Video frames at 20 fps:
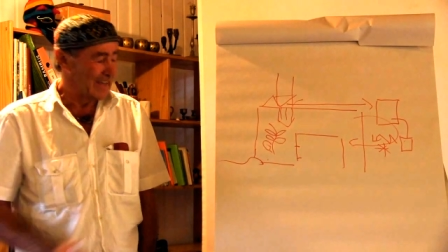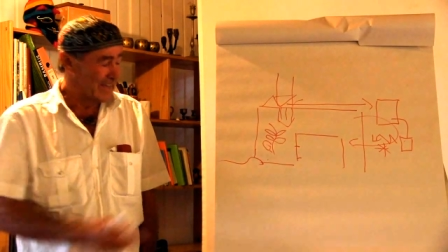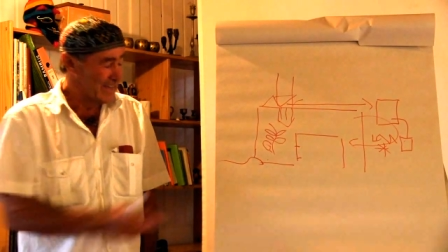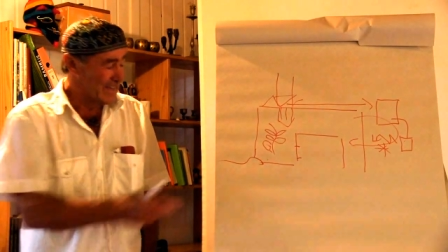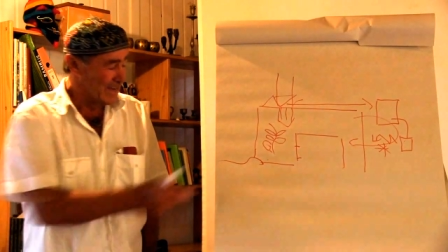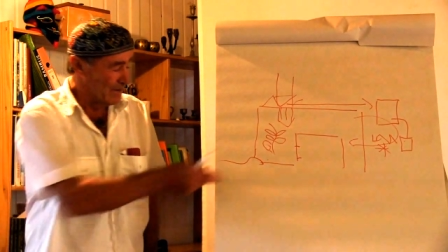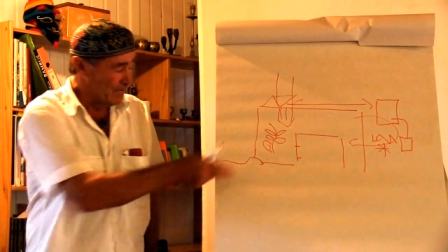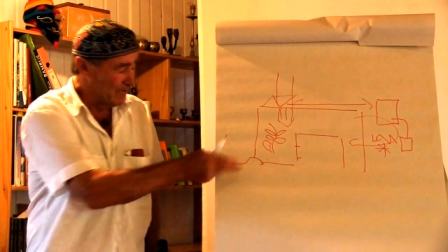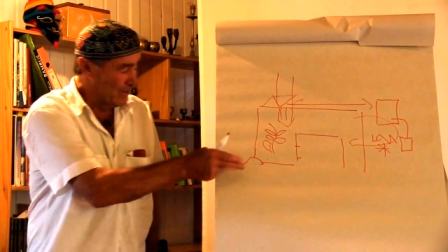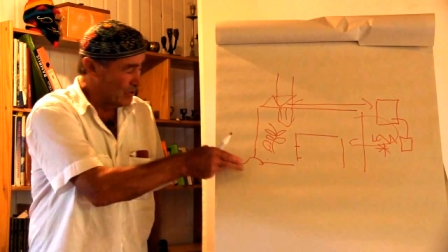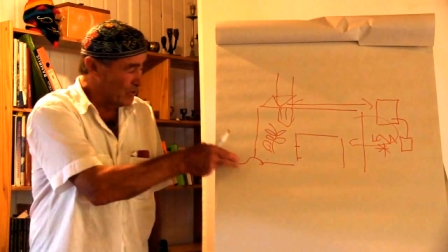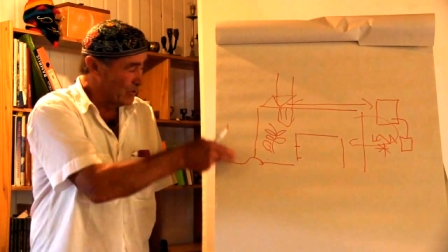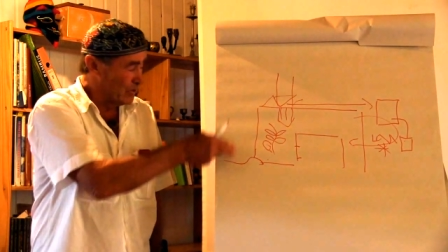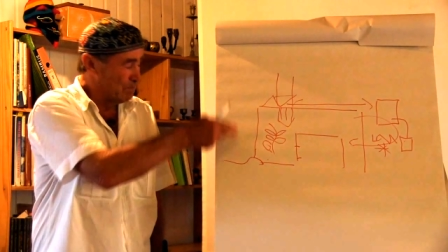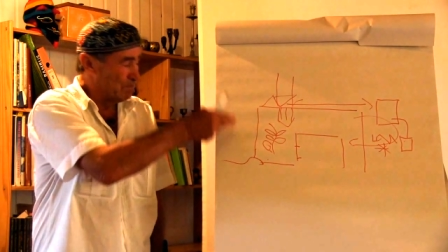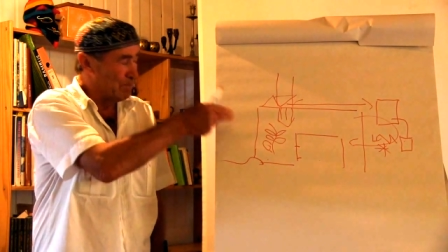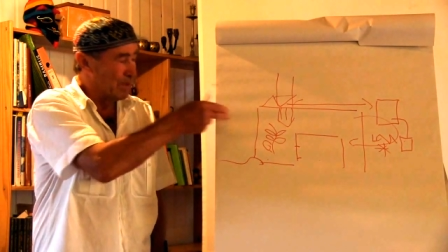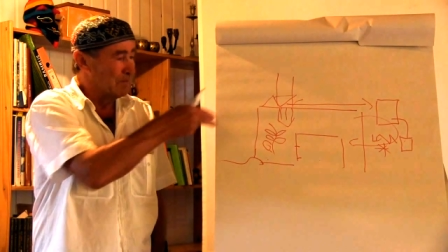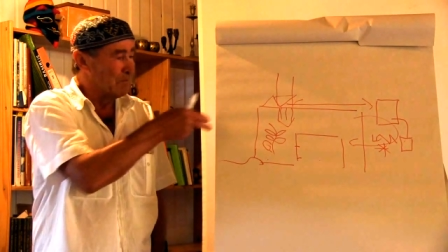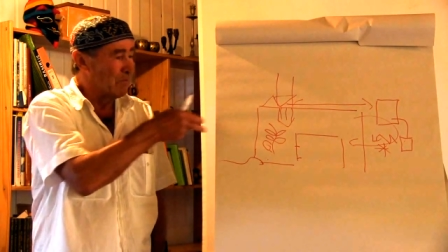here we
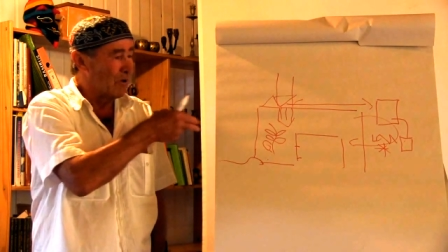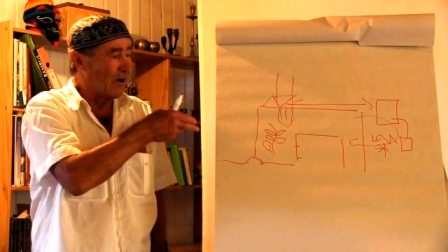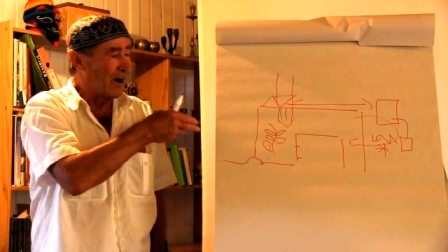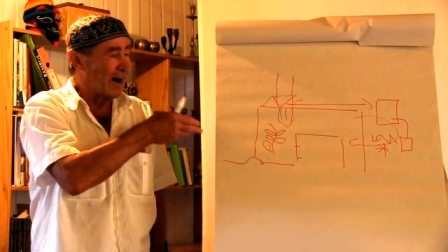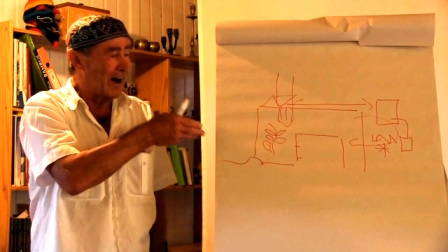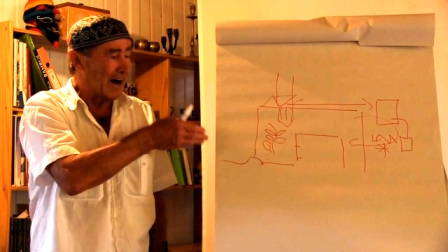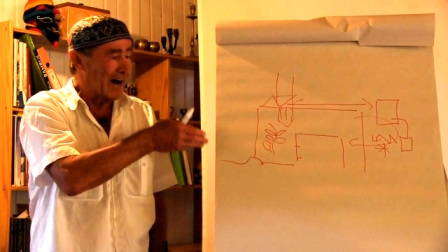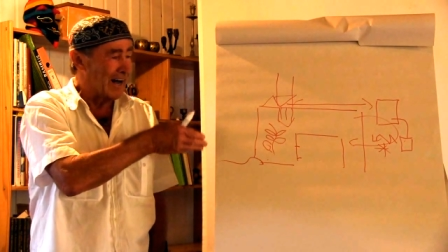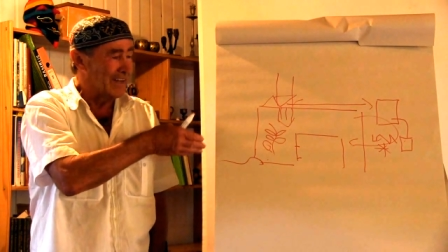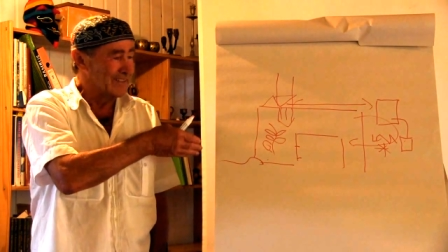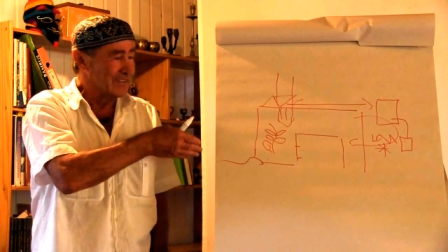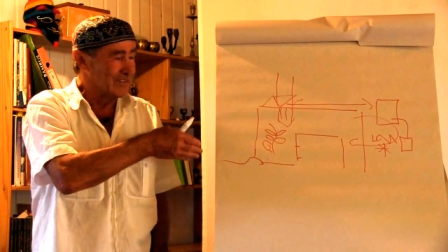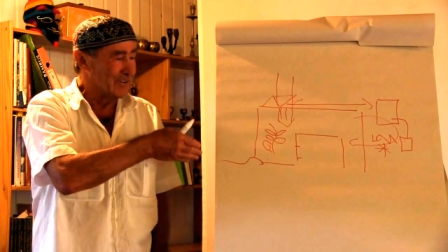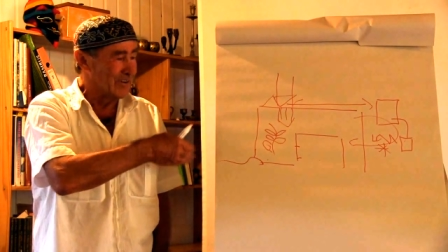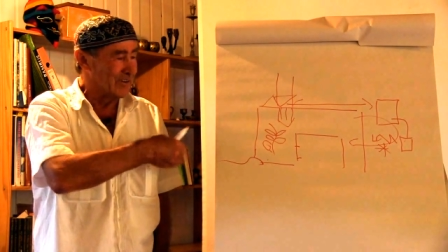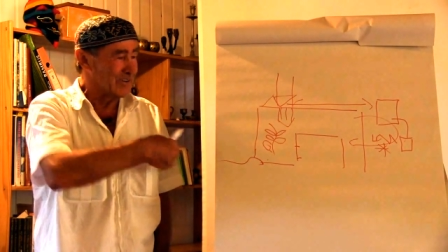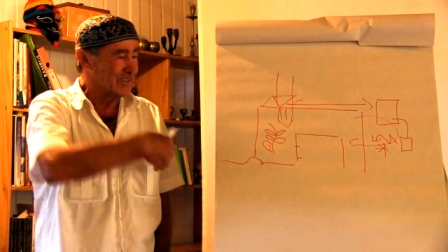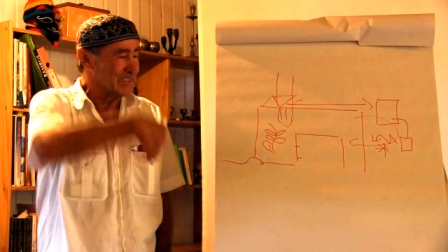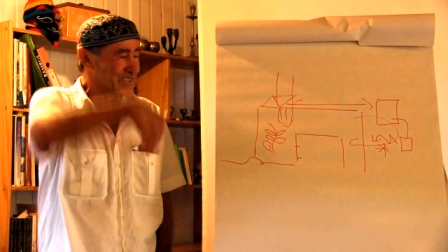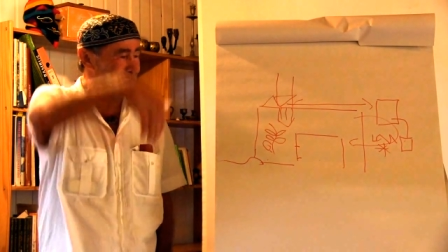should be more
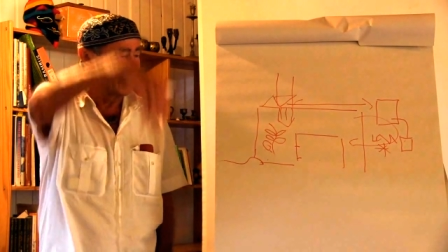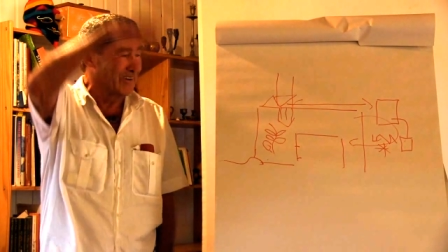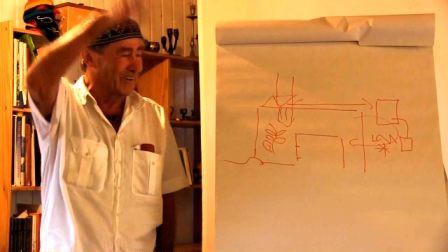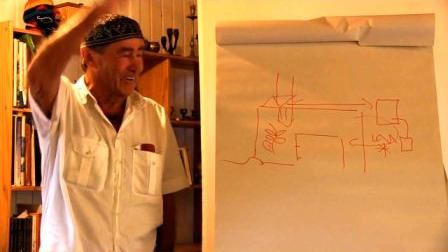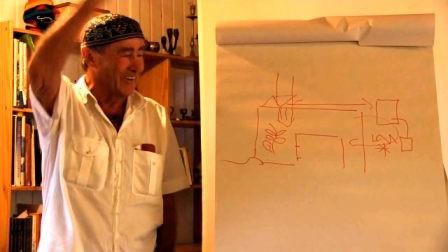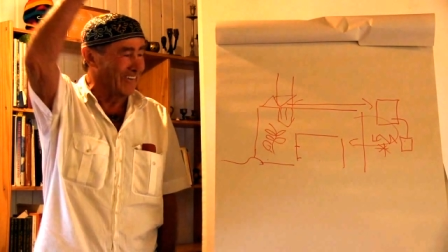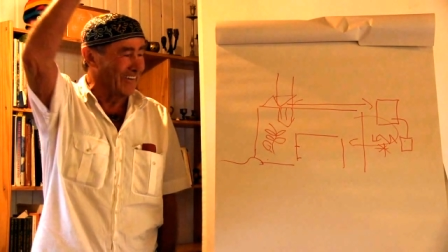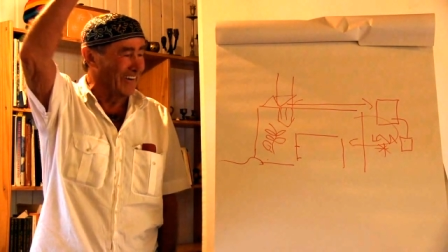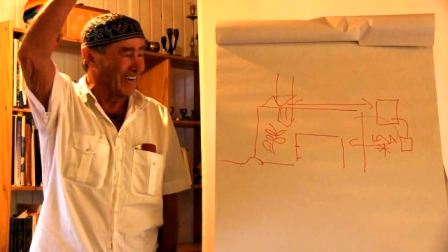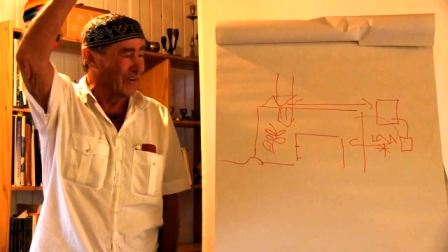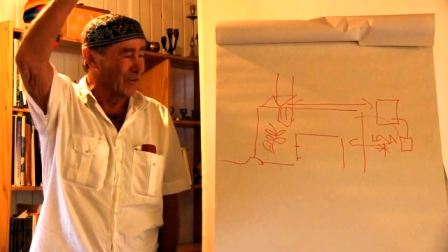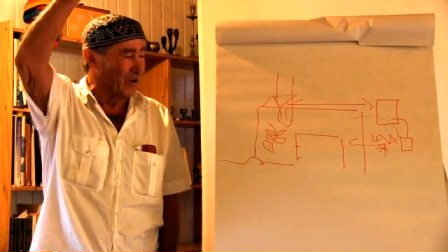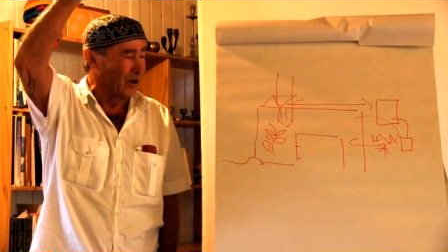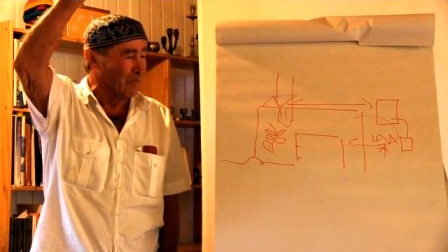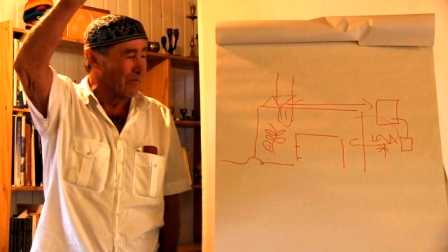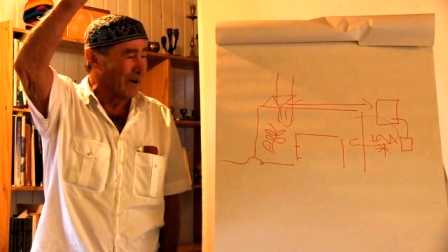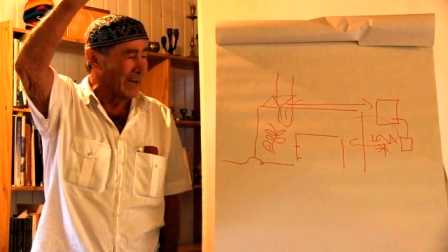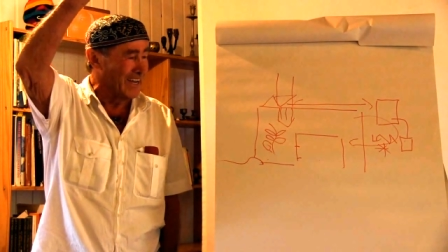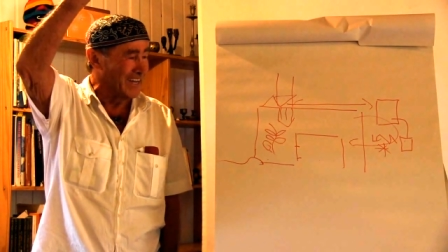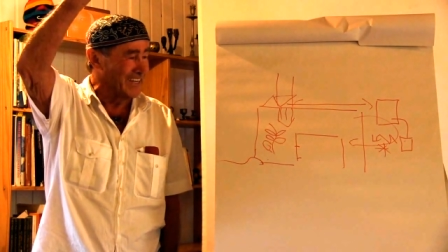hunters or
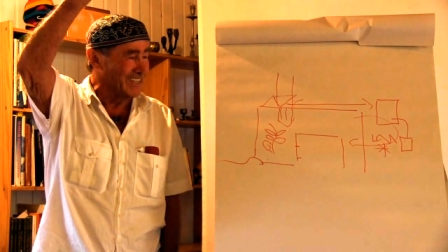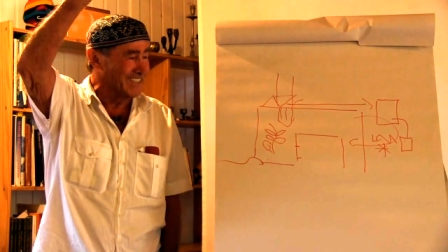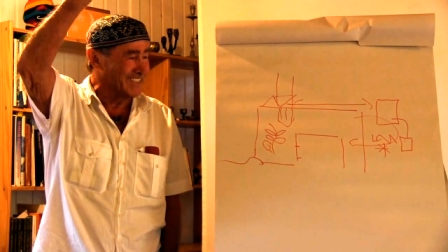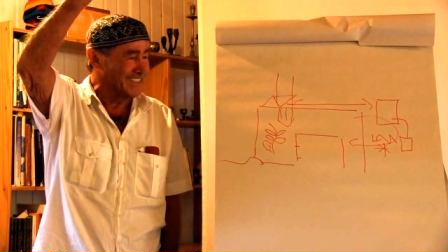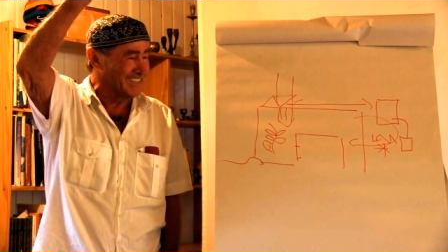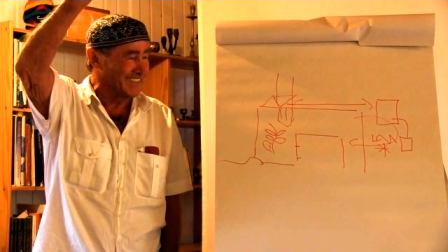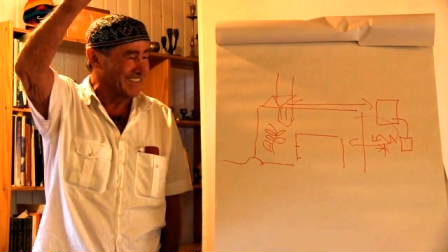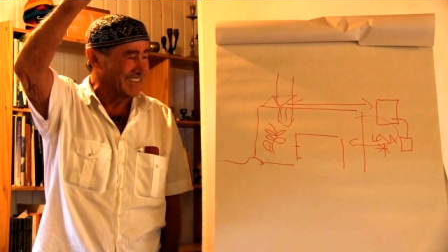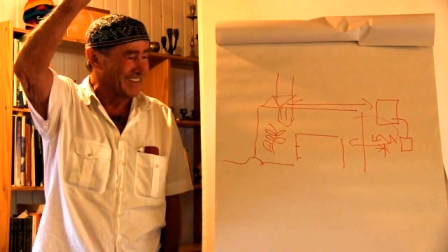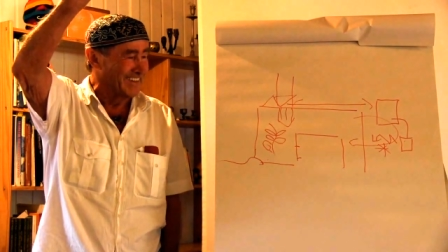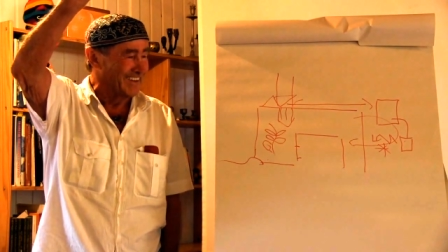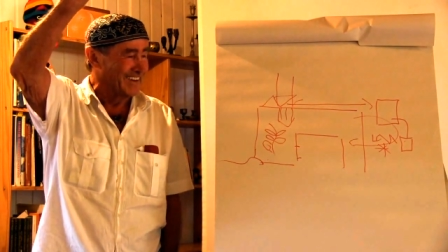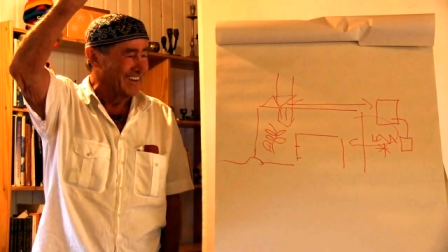nomads